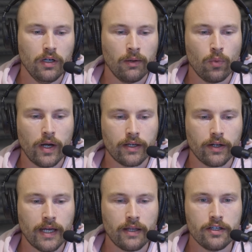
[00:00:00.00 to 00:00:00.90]
And where can I
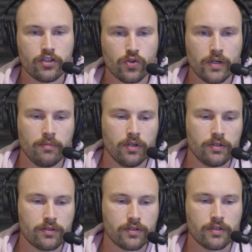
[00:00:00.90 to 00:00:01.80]
get these
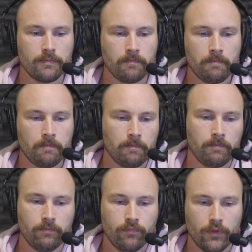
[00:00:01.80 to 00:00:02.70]
treatments?
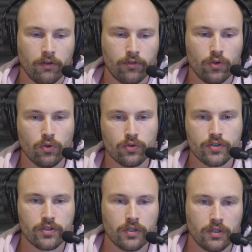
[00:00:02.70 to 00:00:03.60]
Of
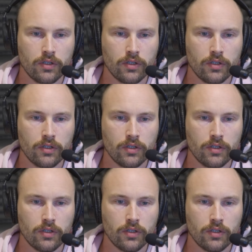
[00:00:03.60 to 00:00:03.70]
course,